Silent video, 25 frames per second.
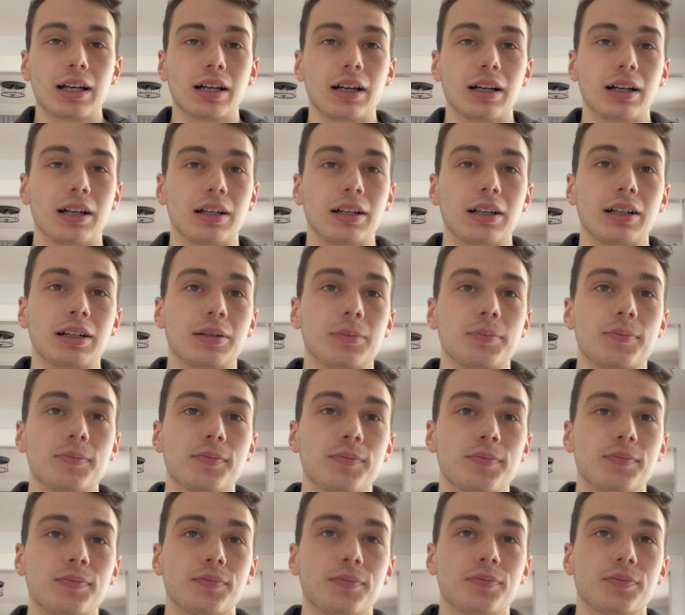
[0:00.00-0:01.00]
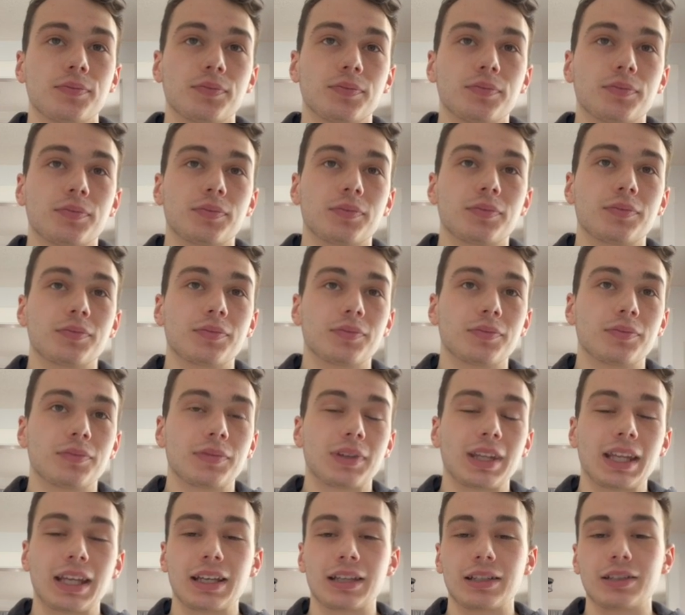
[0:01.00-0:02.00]

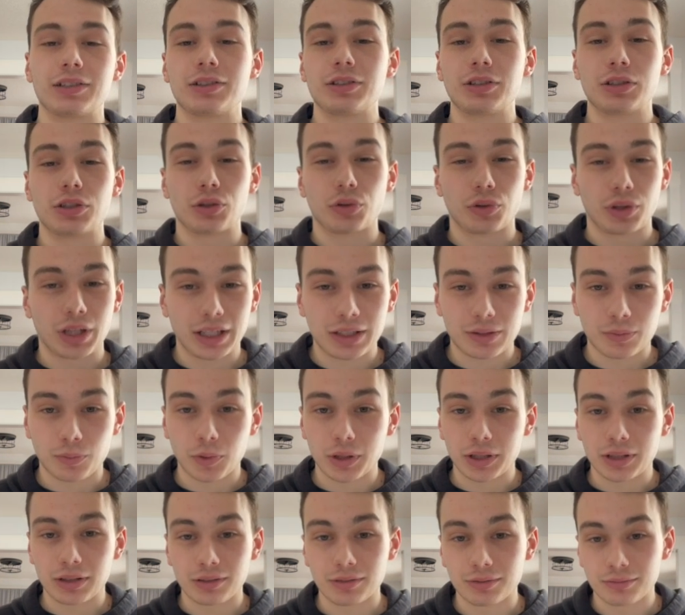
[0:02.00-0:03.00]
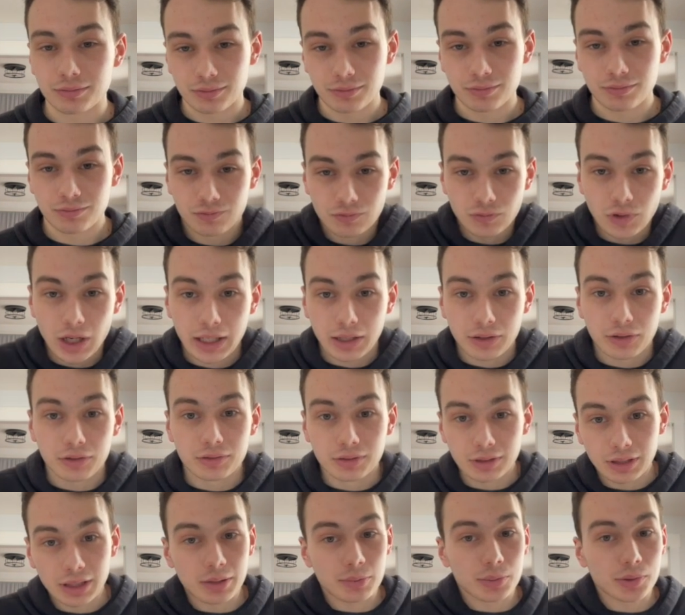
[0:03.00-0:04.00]
And you know, that's what the
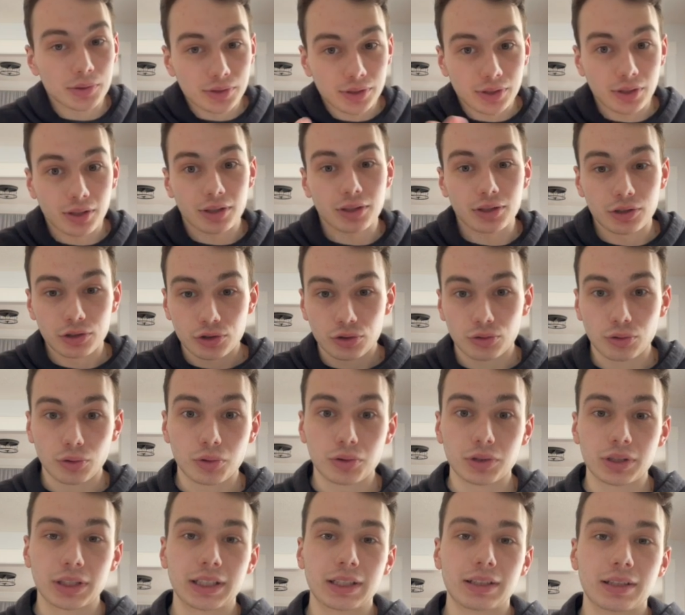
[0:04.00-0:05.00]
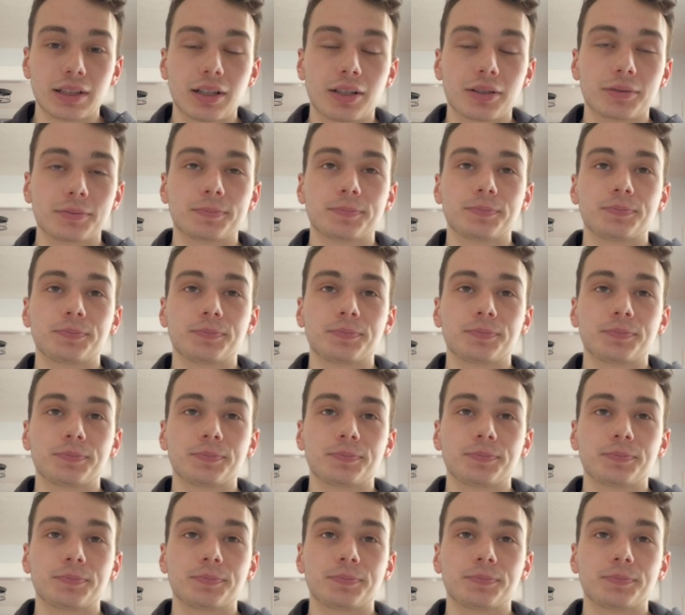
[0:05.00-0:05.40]
record labels are controlling there.